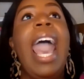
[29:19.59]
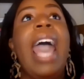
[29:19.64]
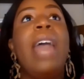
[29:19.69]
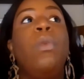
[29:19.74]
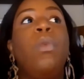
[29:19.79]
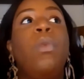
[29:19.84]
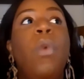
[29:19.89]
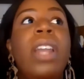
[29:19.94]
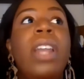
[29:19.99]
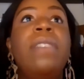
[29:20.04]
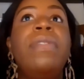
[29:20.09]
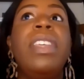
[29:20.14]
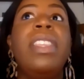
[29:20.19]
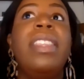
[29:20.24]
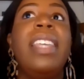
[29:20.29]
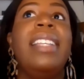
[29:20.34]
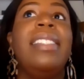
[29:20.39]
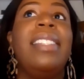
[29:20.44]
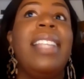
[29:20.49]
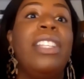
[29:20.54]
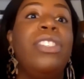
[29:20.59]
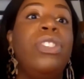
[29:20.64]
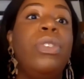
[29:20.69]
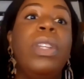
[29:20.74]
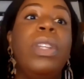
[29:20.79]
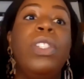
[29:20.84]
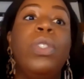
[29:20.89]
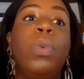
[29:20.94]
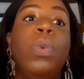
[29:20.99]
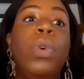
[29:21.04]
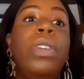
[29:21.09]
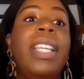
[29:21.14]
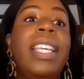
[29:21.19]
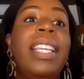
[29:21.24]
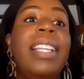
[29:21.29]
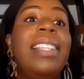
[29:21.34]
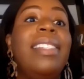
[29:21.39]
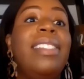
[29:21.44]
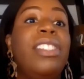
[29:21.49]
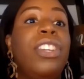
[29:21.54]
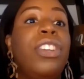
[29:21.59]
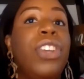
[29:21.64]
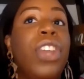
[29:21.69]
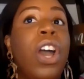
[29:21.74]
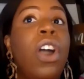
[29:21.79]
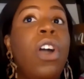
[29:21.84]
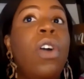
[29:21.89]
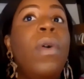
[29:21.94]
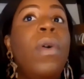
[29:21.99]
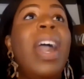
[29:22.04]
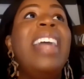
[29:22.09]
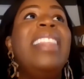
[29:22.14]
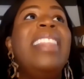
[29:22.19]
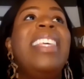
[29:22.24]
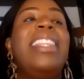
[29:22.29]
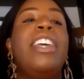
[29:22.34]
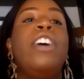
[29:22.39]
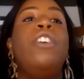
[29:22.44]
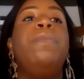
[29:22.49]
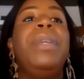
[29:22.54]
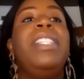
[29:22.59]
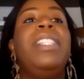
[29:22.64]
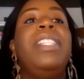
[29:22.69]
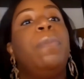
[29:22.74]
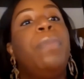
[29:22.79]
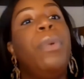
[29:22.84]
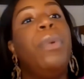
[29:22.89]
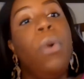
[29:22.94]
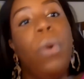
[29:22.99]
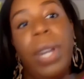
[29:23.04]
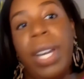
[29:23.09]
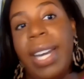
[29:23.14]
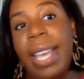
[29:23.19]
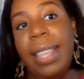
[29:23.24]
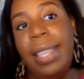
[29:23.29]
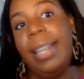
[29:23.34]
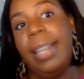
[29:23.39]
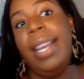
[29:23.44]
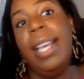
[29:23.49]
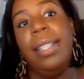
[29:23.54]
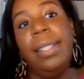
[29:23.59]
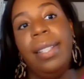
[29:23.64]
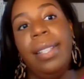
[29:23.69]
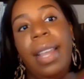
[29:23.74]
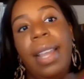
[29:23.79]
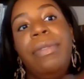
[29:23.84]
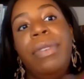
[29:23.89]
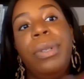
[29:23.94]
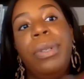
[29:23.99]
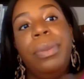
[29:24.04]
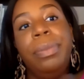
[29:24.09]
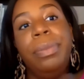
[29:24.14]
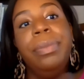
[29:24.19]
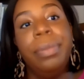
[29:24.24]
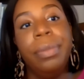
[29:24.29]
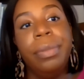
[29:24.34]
And one of the things that students will need is to know that they'll be supported at the next level.